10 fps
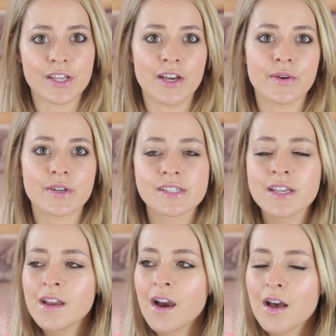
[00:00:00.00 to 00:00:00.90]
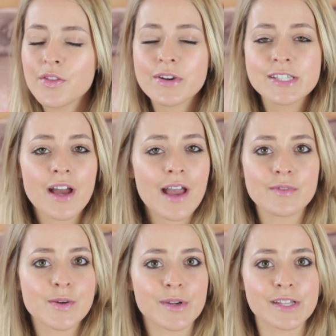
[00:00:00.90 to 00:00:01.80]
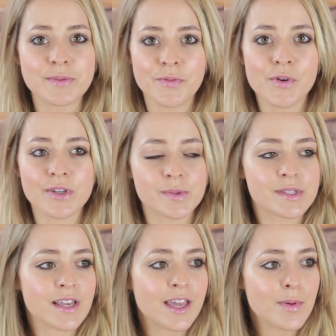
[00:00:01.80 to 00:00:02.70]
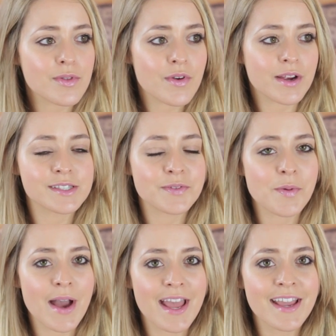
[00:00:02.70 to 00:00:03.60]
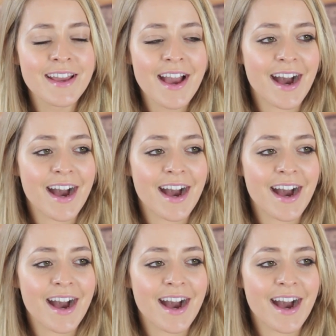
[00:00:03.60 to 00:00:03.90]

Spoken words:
video, because the reason I haven't done one of these before is because I keep on throwing stuff away